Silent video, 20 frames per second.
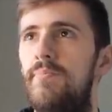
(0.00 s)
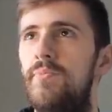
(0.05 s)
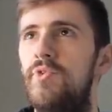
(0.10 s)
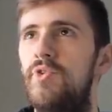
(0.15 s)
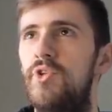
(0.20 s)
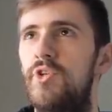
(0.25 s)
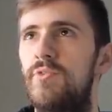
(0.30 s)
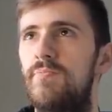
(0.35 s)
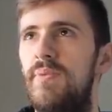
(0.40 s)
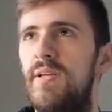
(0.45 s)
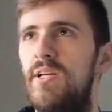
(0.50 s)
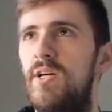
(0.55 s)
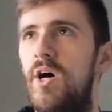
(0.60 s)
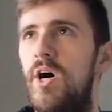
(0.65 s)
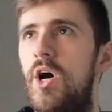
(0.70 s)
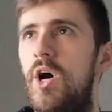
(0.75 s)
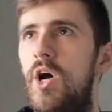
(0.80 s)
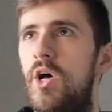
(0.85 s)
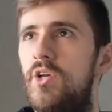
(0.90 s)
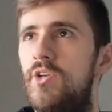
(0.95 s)
just
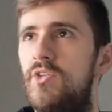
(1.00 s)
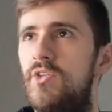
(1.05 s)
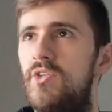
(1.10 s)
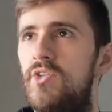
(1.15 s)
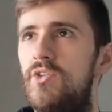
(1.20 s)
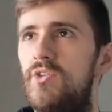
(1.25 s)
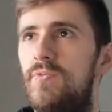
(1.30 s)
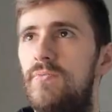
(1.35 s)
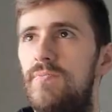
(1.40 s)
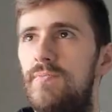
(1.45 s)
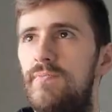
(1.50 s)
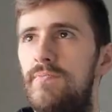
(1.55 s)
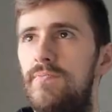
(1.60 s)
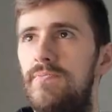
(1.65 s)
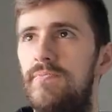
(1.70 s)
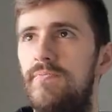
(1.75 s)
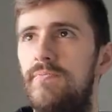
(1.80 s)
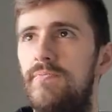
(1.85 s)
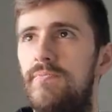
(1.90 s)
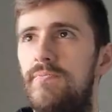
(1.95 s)
because,
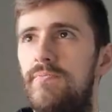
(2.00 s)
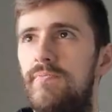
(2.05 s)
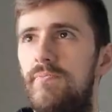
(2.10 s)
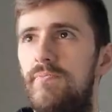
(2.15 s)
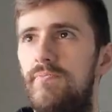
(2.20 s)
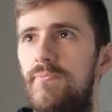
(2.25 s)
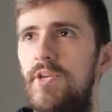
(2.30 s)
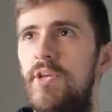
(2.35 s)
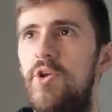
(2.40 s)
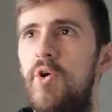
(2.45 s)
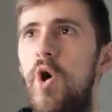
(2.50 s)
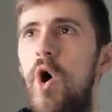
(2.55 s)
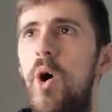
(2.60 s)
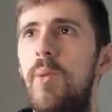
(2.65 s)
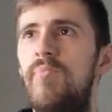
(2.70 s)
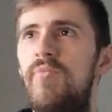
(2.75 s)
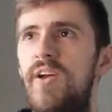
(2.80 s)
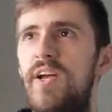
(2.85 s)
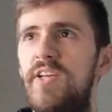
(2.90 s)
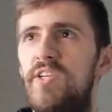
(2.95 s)
you know,
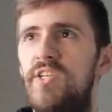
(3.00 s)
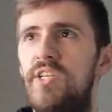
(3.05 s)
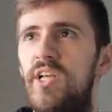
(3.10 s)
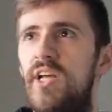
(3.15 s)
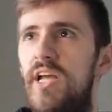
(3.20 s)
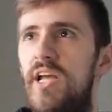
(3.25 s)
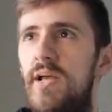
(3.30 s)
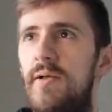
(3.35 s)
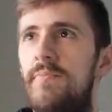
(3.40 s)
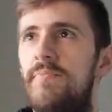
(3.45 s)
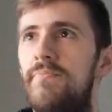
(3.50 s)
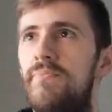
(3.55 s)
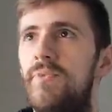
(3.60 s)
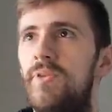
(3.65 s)
obviously,